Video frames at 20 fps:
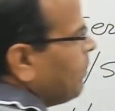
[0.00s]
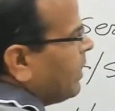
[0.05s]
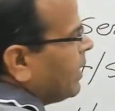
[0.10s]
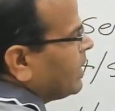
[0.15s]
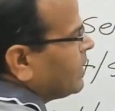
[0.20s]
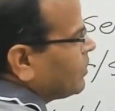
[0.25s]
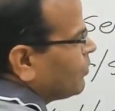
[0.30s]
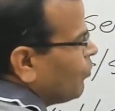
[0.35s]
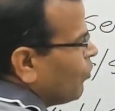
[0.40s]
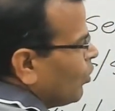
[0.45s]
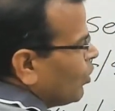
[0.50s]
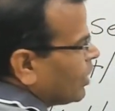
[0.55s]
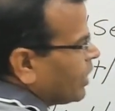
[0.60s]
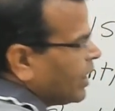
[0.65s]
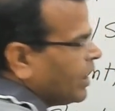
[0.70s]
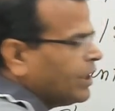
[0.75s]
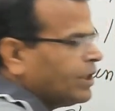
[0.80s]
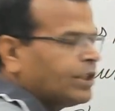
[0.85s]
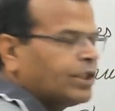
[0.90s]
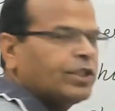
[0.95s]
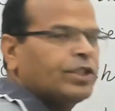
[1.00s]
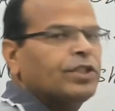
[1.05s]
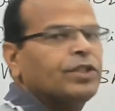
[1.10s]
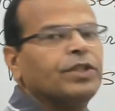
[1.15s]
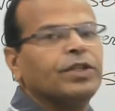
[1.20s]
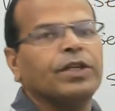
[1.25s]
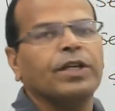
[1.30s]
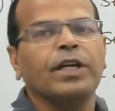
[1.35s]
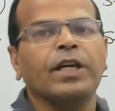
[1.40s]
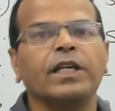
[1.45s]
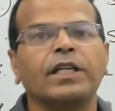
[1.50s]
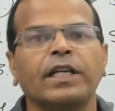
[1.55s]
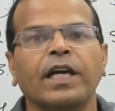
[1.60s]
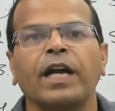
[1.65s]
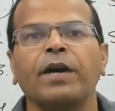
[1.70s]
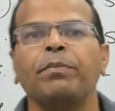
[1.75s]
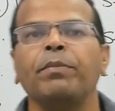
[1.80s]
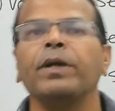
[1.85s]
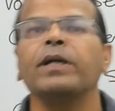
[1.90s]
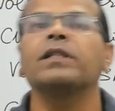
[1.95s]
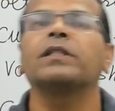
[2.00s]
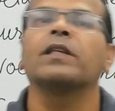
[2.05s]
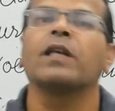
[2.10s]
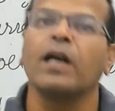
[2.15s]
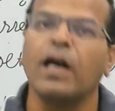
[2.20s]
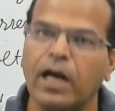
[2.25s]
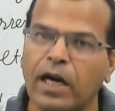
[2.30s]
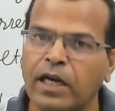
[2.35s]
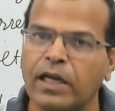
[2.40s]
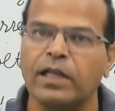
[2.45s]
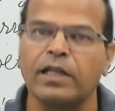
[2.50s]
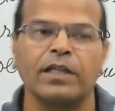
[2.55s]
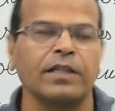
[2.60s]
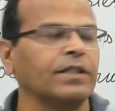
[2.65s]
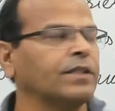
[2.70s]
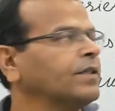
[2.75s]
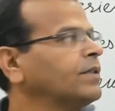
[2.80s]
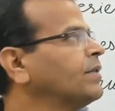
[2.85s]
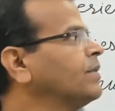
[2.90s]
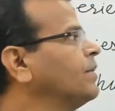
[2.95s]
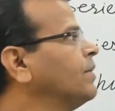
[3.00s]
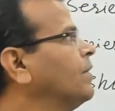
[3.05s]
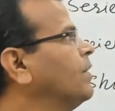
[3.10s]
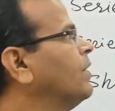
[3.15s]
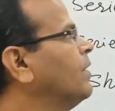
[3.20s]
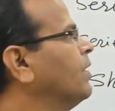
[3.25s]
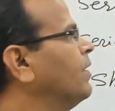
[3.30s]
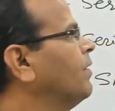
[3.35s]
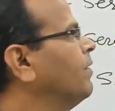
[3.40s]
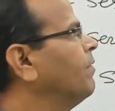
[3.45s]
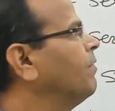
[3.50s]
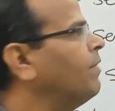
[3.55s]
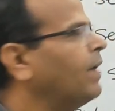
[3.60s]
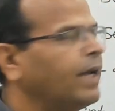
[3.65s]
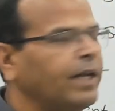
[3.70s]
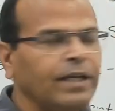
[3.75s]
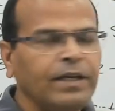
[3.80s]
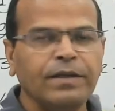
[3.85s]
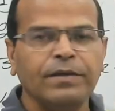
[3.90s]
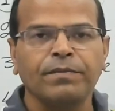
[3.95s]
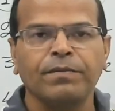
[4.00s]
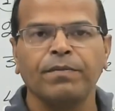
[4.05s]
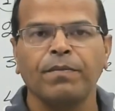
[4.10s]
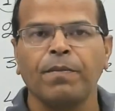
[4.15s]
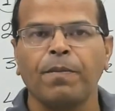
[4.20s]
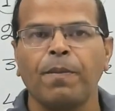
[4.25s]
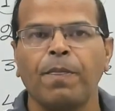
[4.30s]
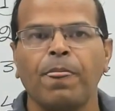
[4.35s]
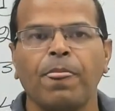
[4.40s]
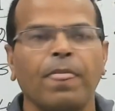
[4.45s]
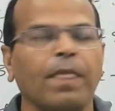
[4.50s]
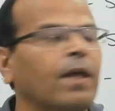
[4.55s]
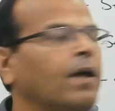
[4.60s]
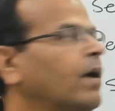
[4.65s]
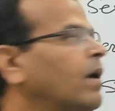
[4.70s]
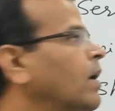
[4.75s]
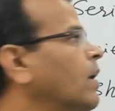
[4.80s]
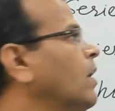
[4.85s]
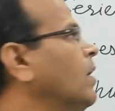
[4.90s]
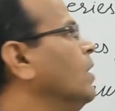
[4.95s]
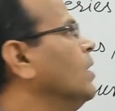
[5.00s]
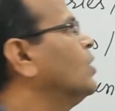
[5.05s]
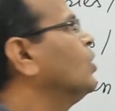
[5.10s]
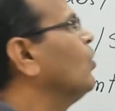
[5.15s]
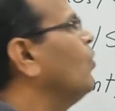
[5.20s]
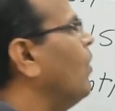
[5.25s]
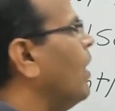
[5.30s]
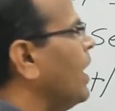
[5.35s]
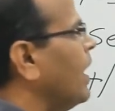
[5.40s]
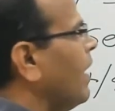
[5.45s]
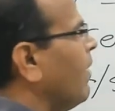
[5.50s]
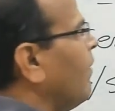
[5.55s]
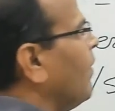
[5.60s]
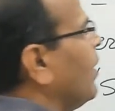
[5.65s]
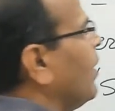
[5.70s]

voltage, it can mix current. Fine. So whenever you